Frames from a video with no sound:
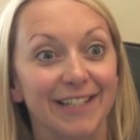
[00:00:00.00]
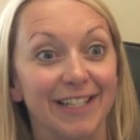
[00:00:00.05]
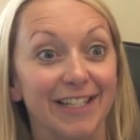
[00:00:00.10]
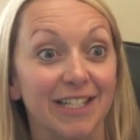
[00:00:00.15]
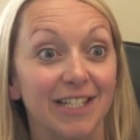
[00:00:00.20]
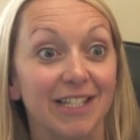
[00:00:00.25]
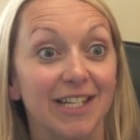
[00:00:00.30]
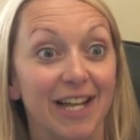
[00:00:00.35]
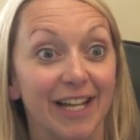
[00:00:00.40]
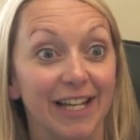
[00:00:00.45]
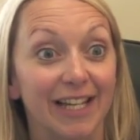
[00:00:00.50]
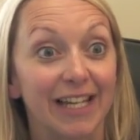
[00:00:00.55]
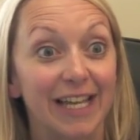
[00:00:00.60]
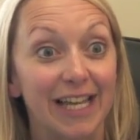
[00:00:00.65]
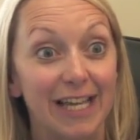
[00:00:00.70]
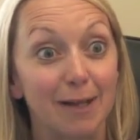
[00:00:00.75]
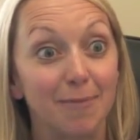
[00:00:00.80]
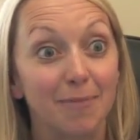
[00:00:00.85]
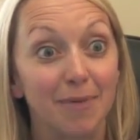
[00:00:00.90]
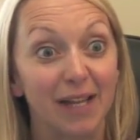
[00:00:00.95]
and
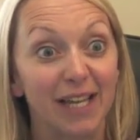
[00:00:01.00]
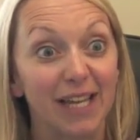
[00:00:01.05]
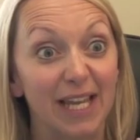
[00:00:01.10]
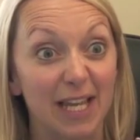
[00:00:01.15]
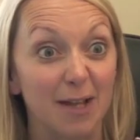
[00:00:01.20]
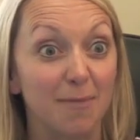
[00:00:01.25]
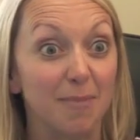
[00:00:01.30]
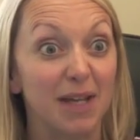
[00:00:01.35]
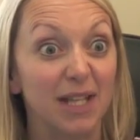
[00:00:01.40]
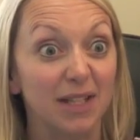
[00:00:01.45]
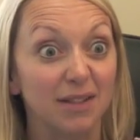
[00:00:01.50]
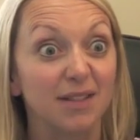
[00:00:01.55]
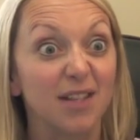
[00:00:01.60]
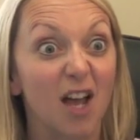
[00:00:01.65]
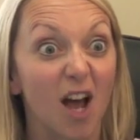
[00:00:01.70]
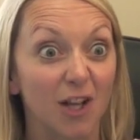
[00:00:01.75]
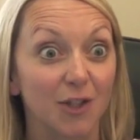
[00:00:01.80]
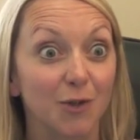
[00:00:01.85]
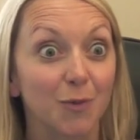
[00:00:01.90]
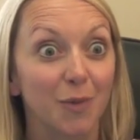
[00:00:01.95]
keep in
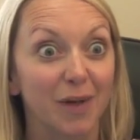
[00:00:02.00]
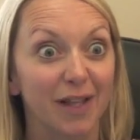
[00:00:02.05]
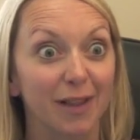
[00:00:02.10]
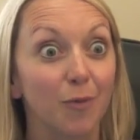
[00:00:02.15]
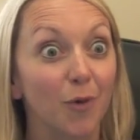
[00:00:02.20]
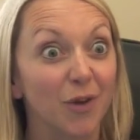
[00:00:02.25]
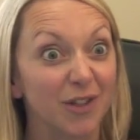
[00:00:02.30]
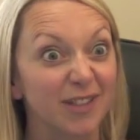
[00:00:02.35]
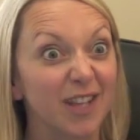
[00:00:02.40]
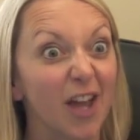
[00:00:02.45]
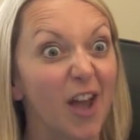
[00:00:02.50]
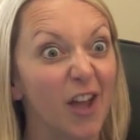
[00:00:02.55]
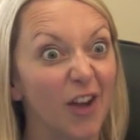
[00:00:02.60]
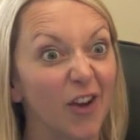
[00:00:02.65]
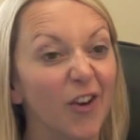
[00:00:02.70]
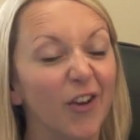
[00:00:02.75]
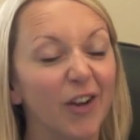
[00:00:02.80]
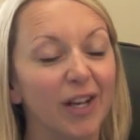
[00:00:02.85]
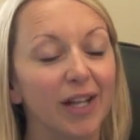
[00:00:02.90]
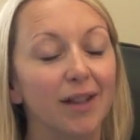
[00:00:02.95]
touch with what's
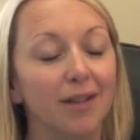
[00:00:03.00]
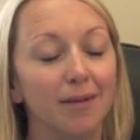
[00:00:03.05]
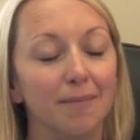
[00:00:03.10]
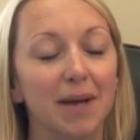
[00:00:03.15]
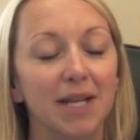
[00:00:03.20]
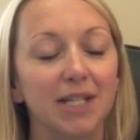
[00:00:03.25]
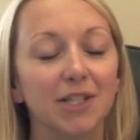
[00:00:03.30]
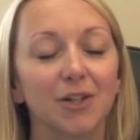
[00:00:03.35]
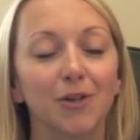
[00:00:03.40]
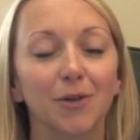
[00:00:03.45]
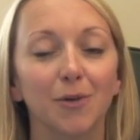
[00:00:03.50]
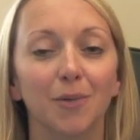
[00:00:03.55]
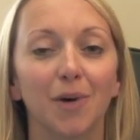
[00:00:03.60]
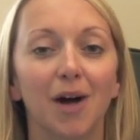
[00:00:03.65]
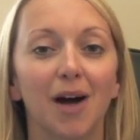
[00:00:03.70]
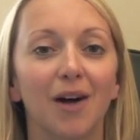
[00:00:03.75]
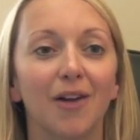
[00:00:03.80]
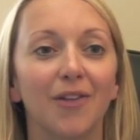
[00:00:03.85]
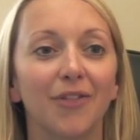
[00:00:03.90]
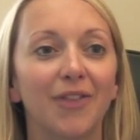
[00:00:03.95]
going on in the medical
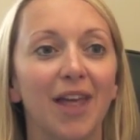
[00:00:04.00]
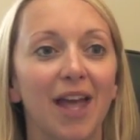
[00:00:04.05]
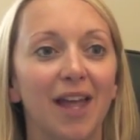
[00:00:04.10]
world,